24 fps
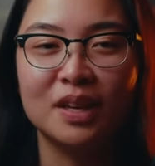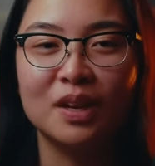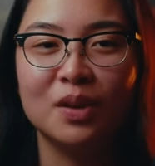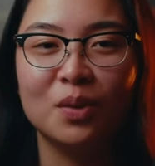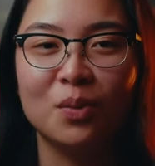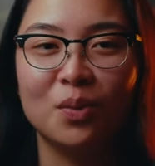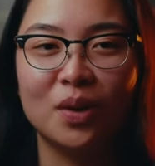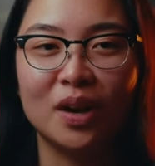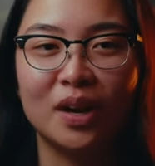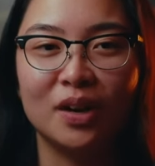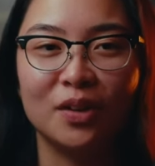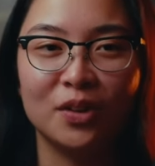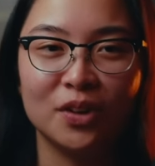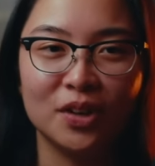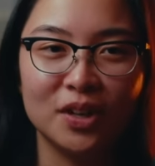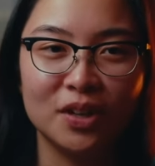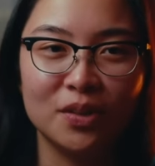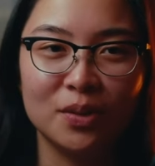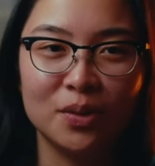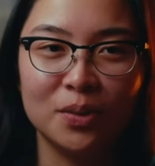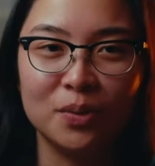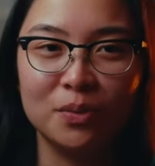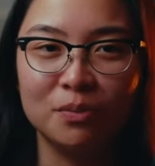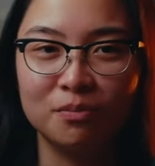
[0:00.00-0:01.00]
when I already
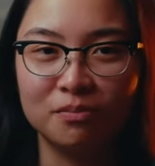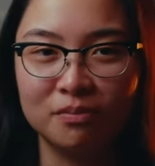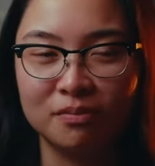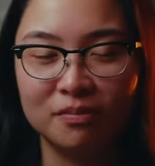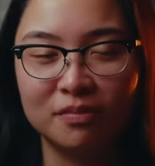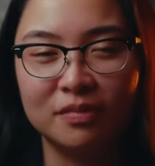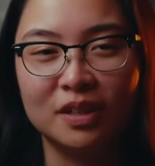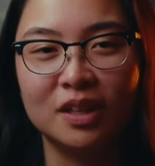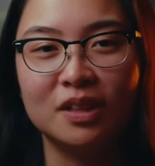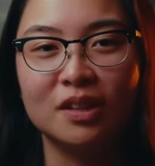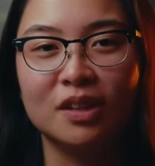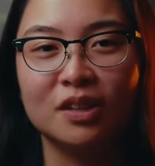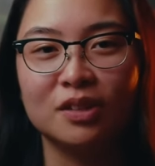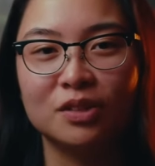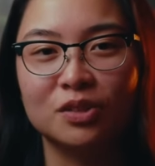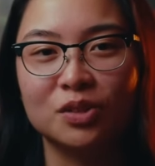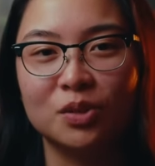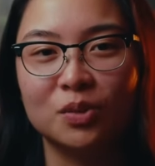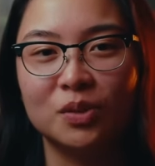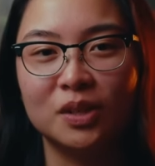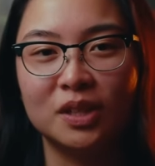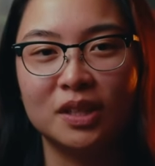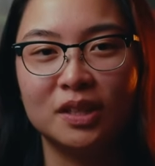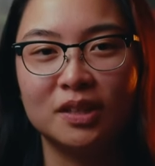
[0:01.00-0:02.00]
own a lot of
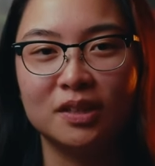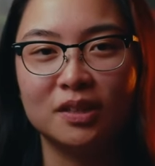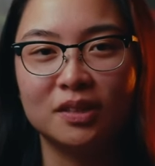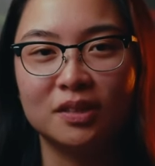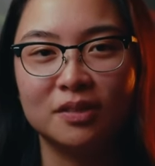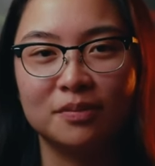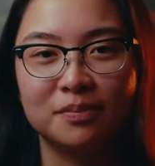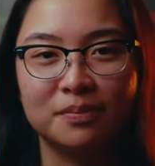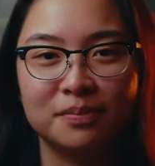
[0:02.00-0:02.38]
Sony gear.